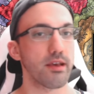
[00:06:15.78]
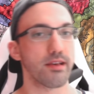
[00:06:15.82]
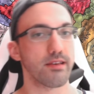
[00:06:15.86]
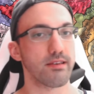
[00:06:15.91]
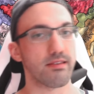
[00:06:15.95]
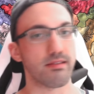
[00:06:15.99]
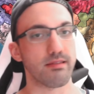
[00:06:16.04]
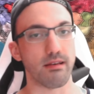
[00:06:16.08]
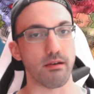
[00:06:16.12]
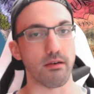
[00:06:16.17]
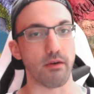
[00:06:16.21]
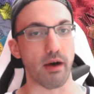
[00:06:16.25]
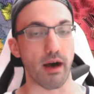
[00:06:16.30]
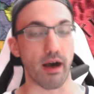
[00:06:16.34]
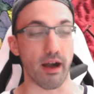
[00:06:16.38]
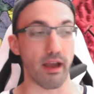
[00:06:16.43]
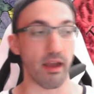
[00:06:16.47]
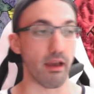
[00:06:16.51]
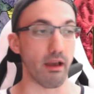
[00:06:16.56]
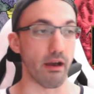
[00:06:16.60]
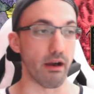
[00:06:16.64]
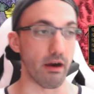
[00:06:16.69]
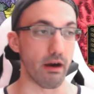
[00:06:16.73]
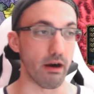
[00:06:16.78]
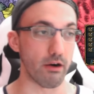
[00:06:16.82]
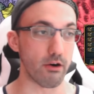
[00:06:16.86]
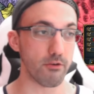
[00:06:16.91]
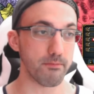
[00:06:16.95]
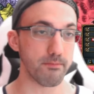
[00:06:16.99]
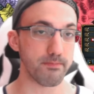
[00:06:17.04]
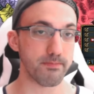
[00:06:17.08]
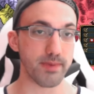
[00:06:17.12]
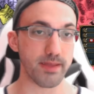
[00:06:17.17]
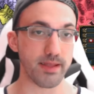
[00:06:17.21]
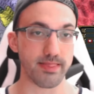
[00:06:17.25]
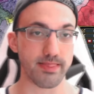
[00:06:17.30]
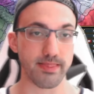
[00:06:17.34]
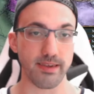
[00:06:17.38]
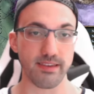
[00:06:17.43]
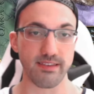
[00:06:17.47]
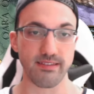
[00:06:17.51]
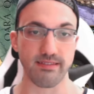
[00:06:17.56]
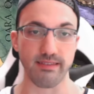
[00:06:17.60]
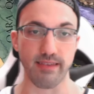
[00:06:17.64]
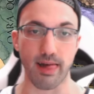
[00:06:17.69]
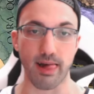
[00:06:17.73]
So I hope that
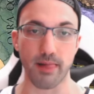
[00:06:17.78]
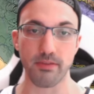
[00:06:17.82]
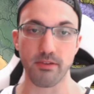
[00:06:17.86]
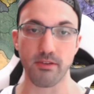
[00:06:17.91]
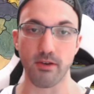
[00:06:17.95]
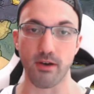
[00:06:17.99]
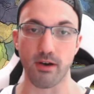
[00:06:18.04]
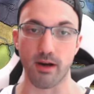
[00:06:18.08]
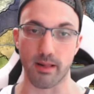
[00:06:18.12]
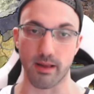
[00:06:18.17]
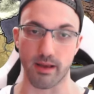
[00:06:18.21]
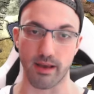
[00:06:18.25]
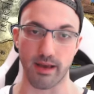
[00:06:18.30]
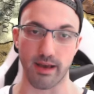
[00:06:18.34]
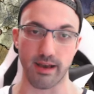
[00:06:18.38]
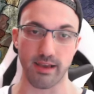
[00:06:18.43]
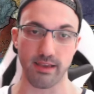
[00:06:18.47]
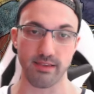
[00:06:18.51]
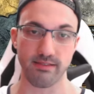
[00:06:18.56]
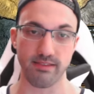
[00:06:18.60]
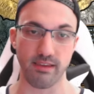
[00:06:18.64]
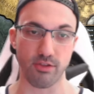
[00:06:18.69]
this helped you all, guys.